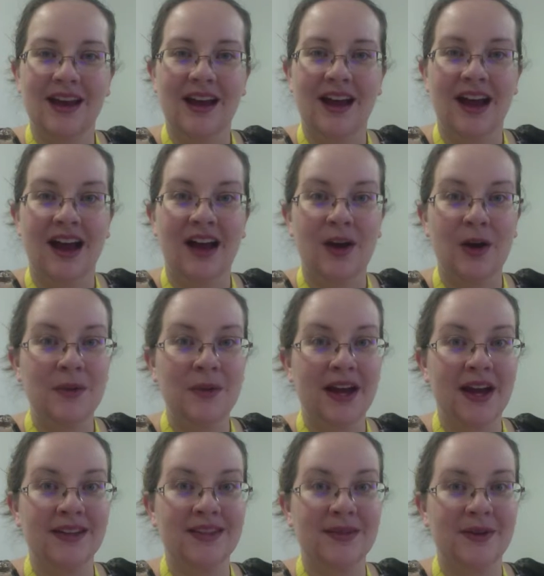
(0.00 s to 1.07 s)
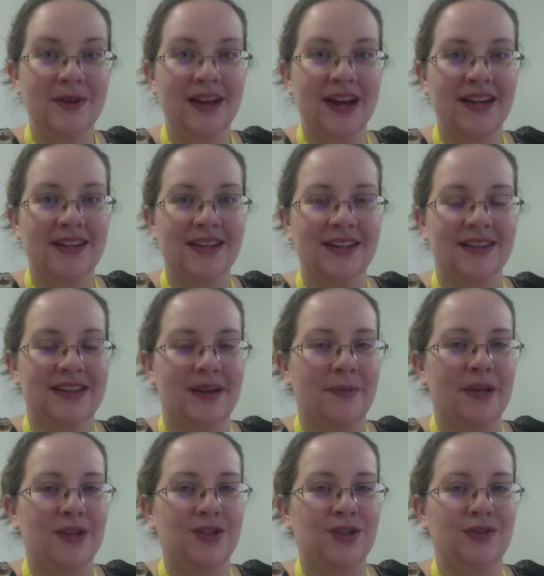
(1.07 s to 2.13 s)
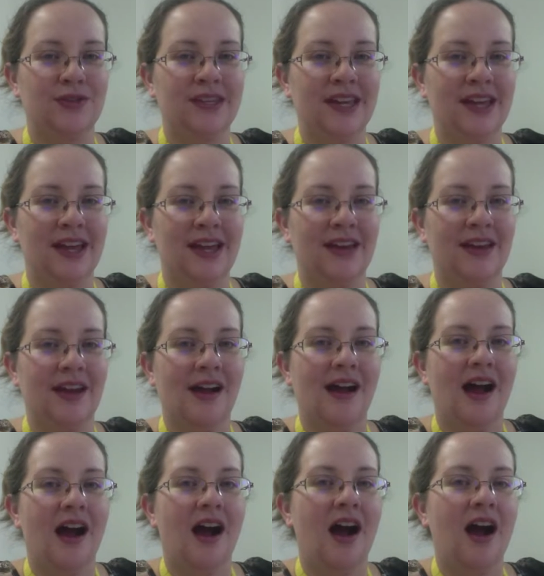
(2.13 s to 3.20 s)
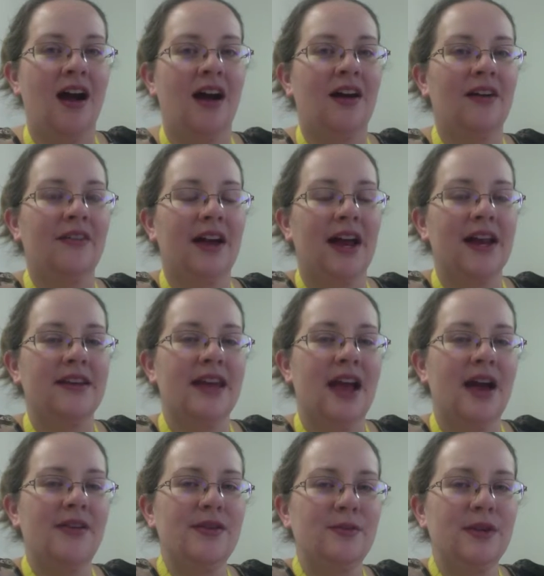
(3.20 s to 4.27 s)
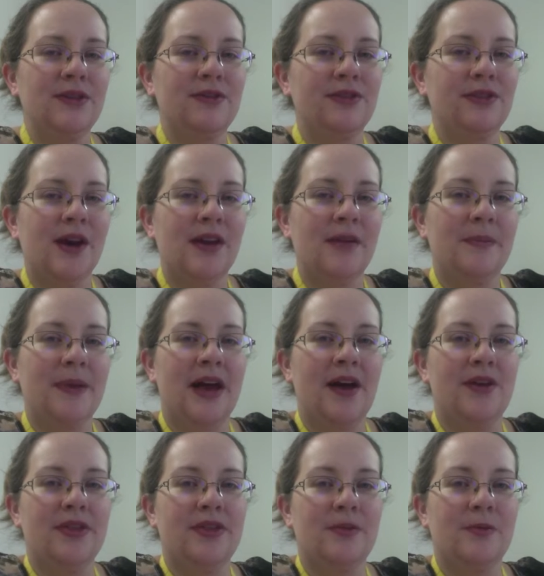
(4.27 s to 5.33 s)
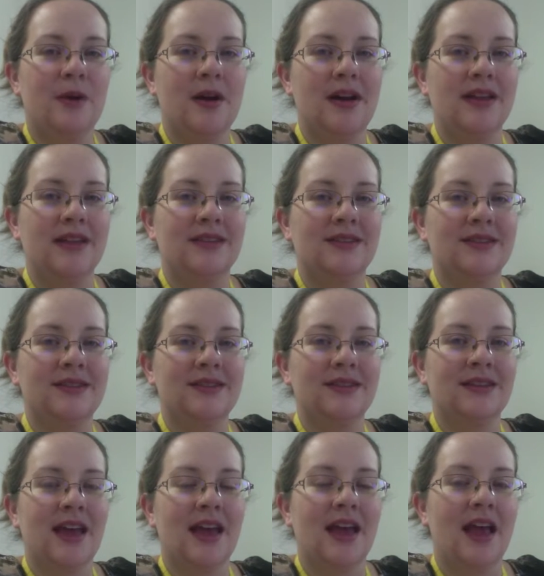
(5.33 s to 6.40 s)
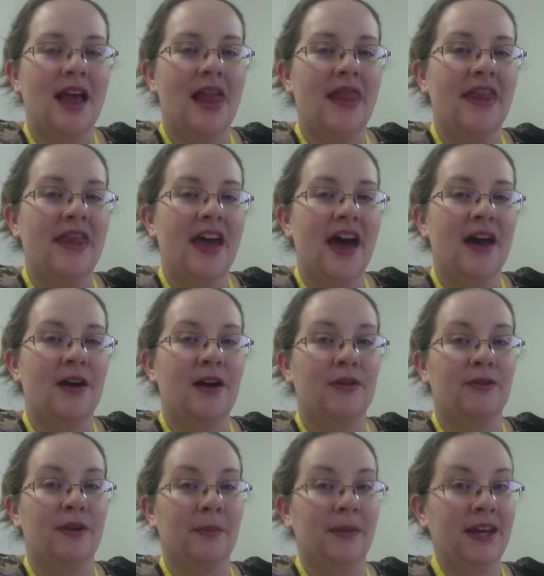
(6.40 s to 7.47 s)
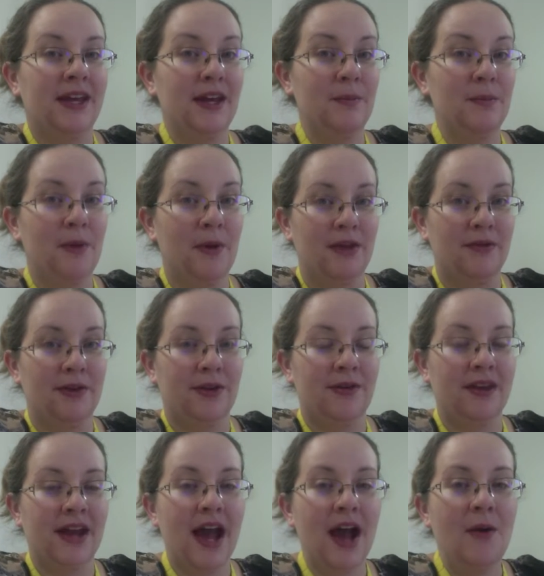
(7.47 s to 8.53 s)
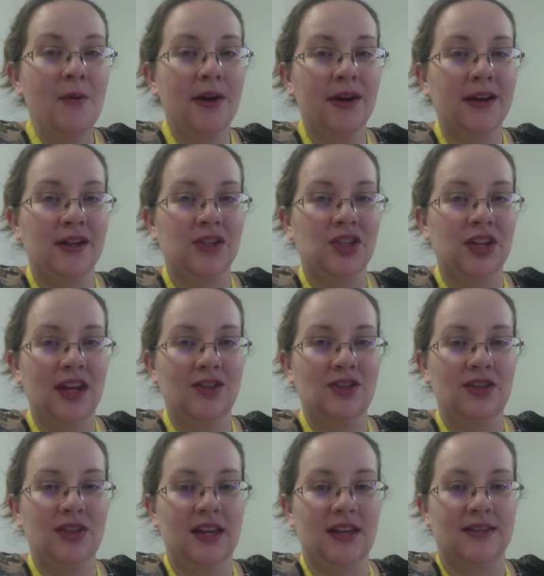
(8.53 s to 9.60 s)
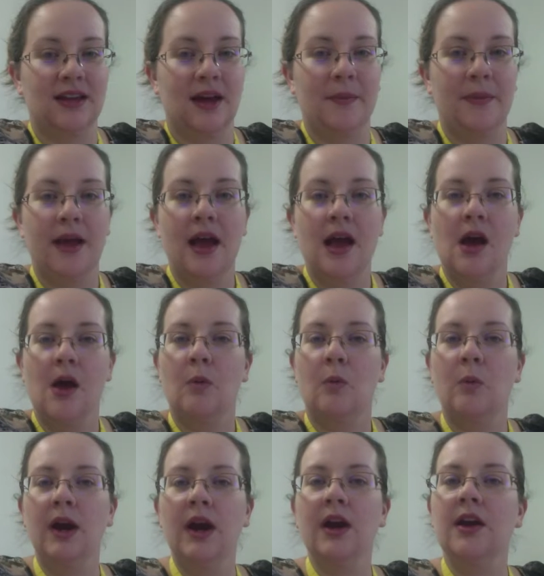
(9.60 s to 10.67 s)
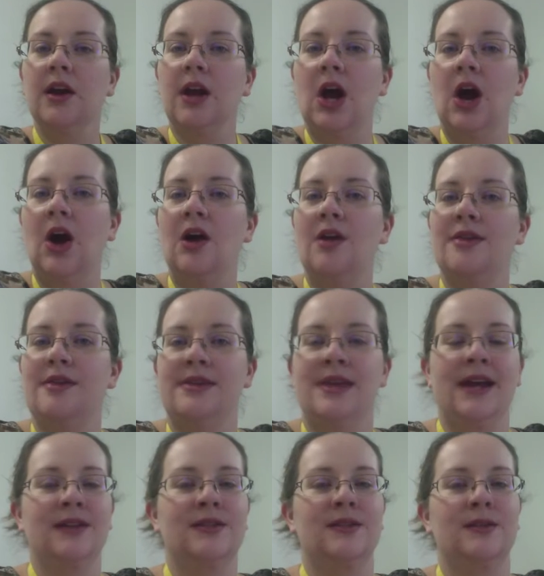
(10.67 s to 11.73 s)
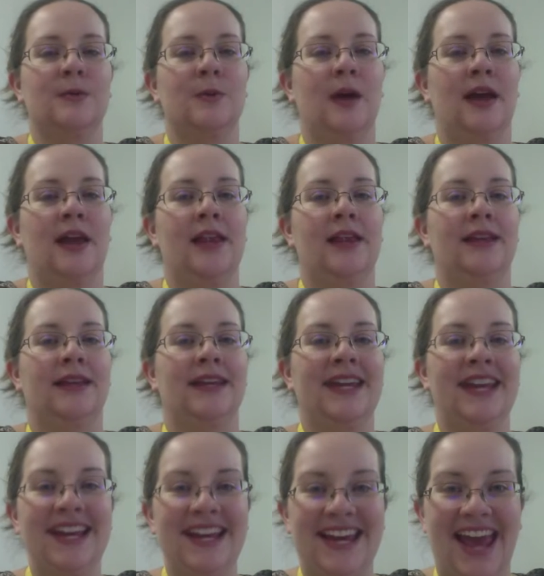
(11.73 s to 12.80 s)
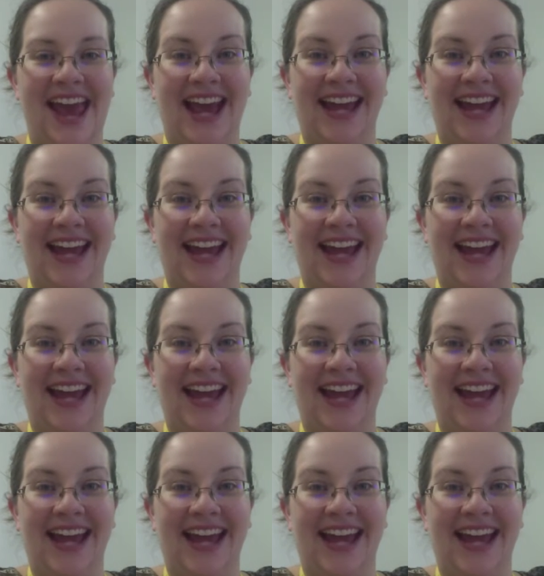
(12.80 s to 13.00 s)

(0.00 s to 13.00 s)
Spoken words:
I hope you had some good ideas. I'll bet you did. All right, now that we've thought about the ones that are from kid point of view, now we're going to change things up. We're going to call the next one kitty cat.